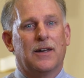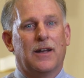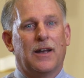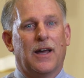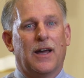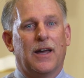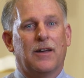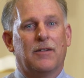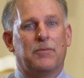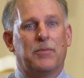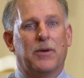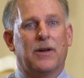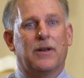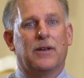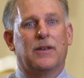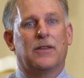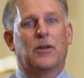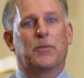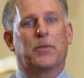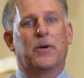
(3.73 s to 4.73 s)
and I have
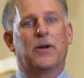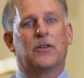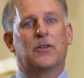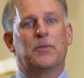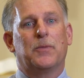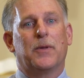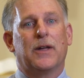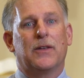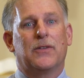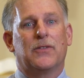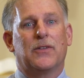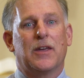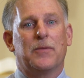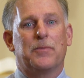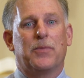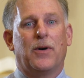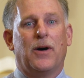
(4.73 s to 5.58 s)
been the principal at St.